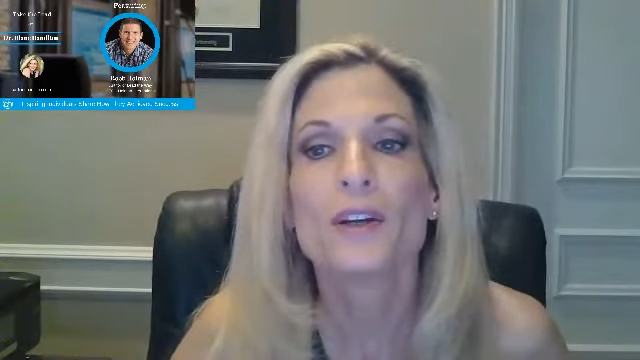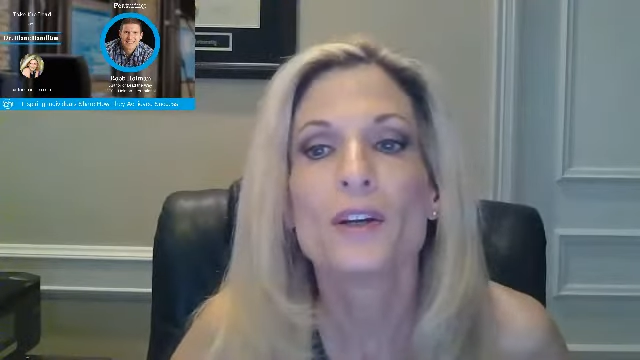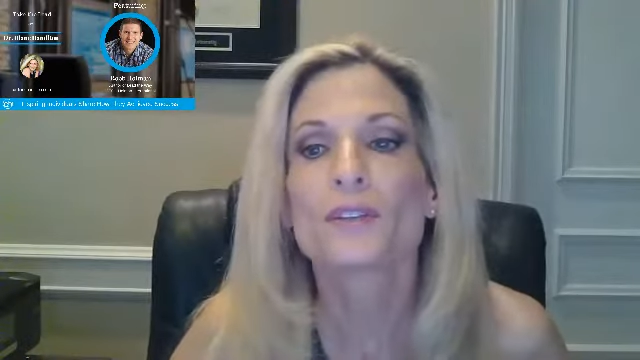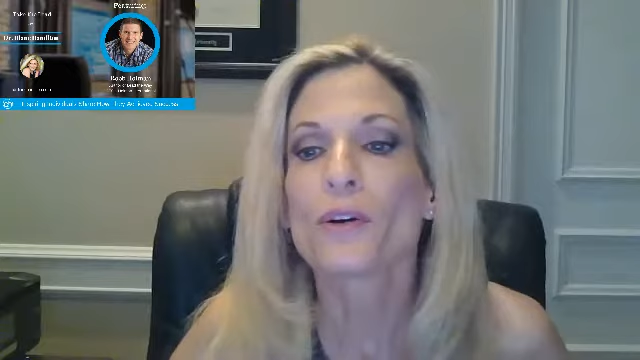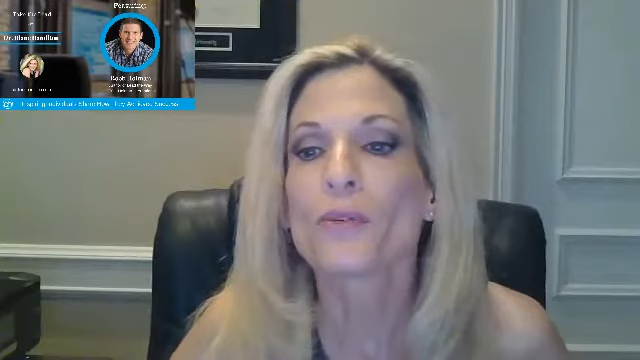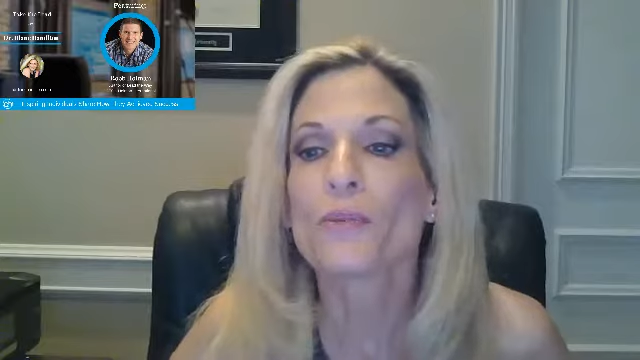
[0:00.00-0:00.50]

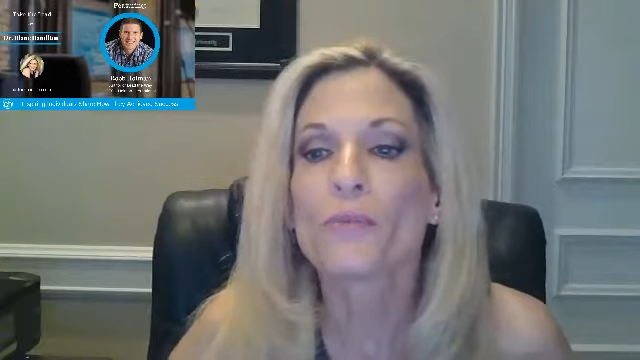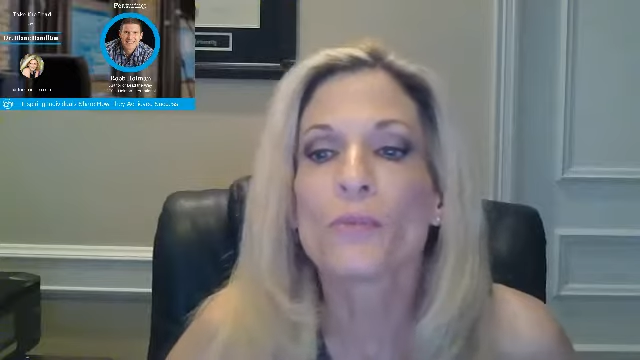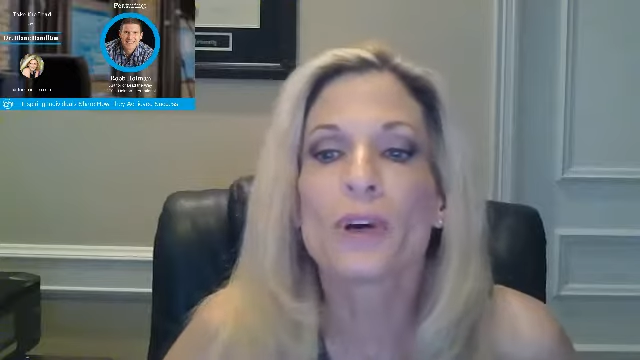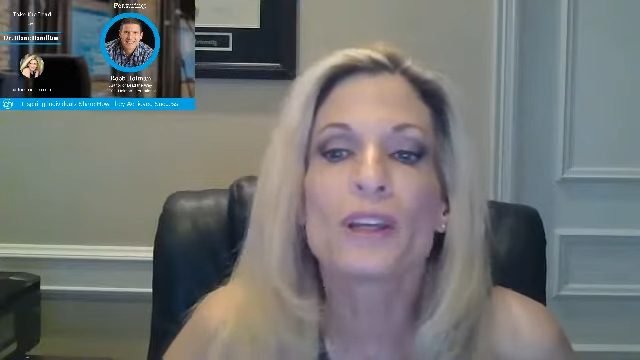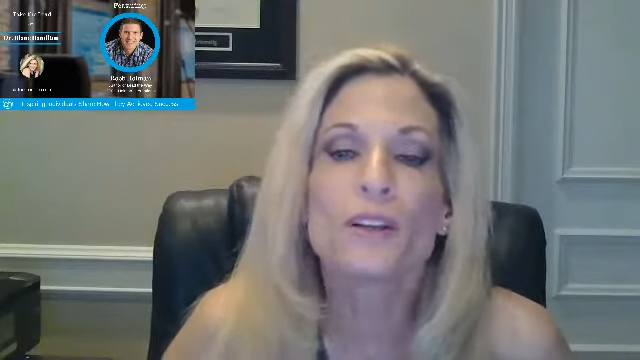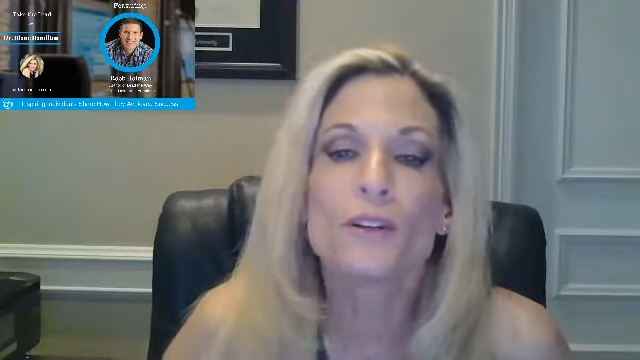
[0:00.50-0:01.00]
So
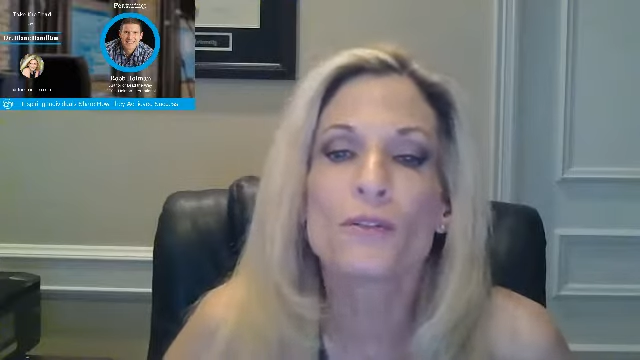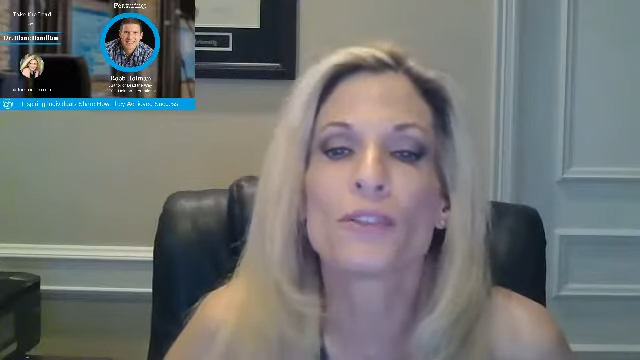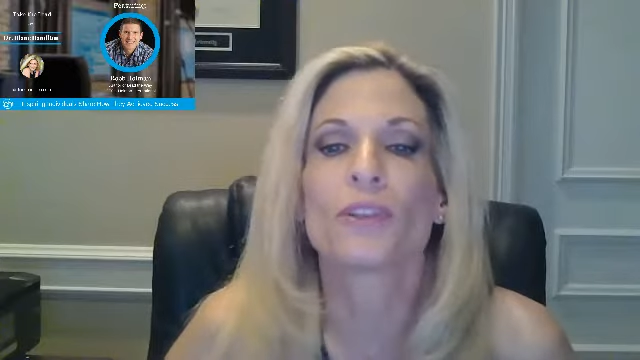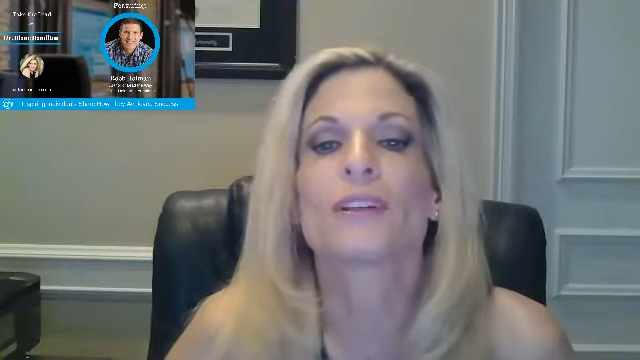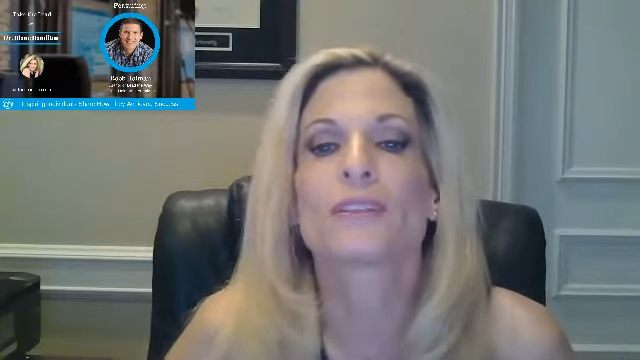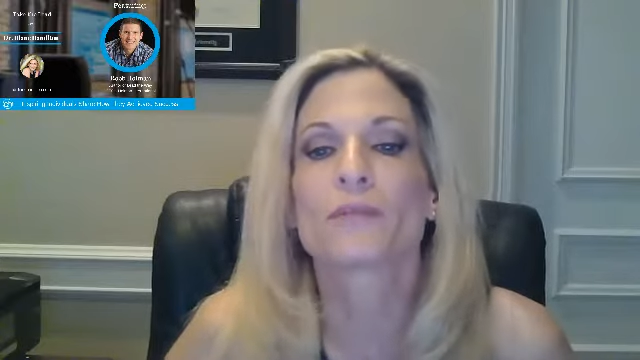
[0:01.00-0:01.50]
what do you
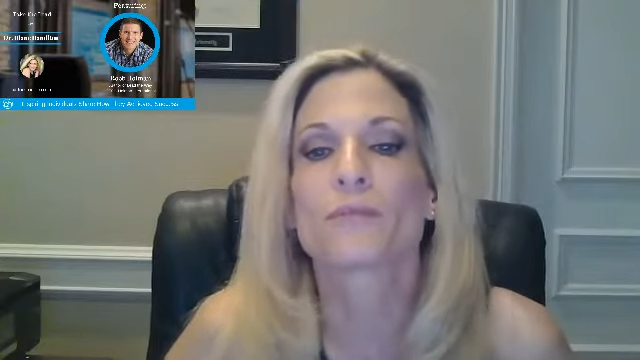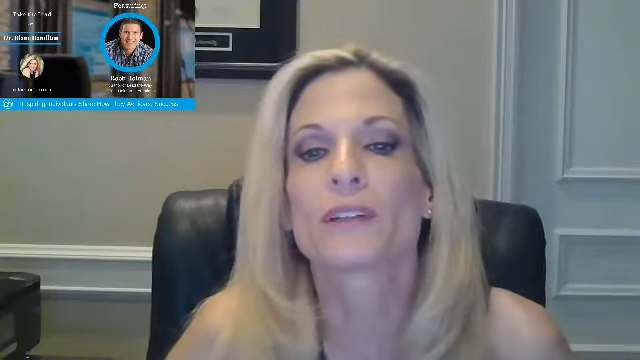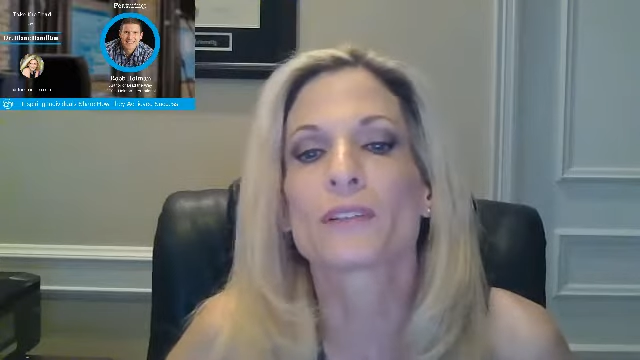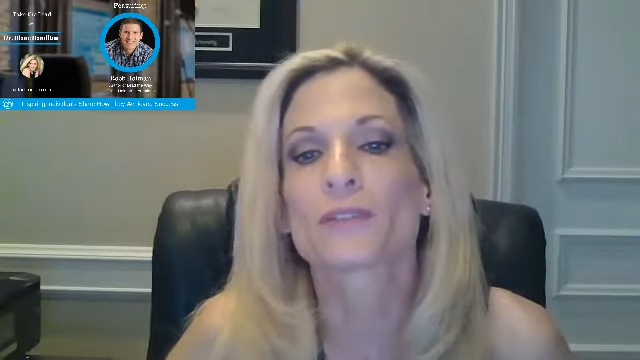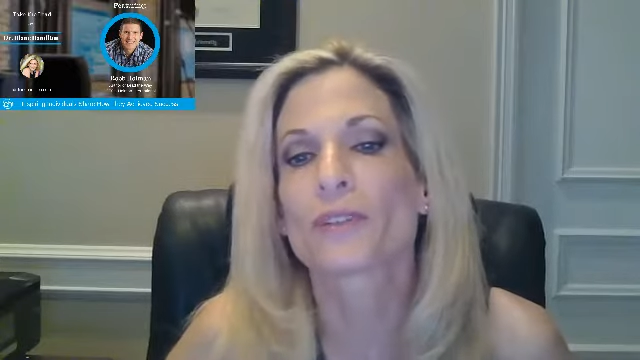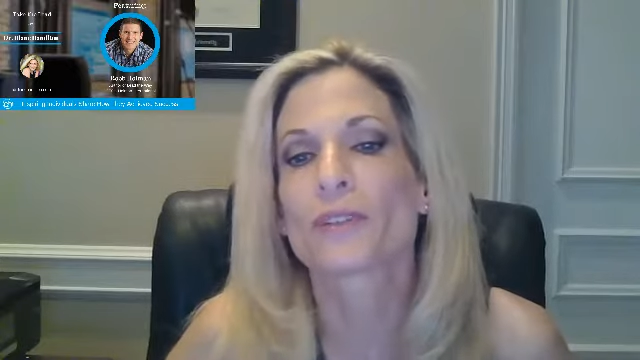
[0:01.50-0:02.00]
think is the
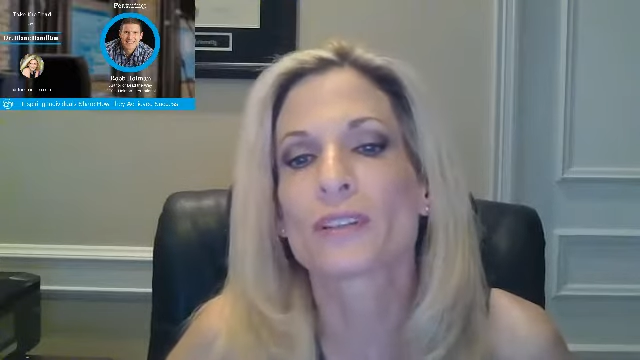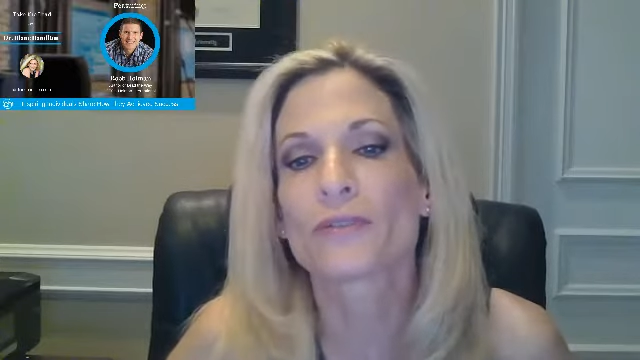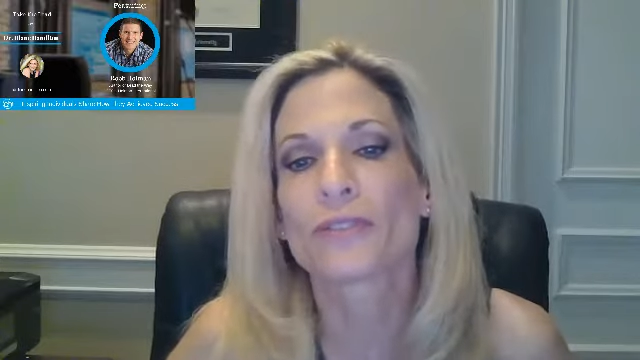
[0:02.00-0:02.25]
biggest reason